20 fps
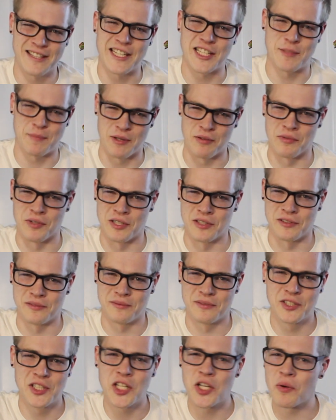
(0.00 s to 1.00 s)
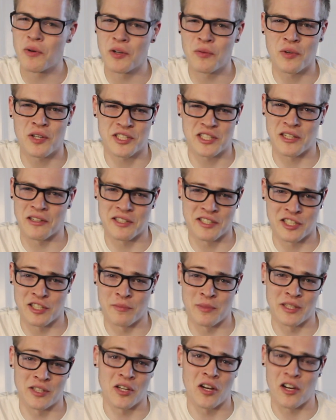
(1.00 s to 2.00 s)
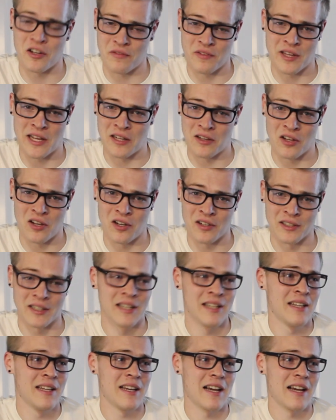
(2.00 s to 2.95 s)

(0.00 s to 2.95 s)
let's be real, no one wants to listen to me talk for that long.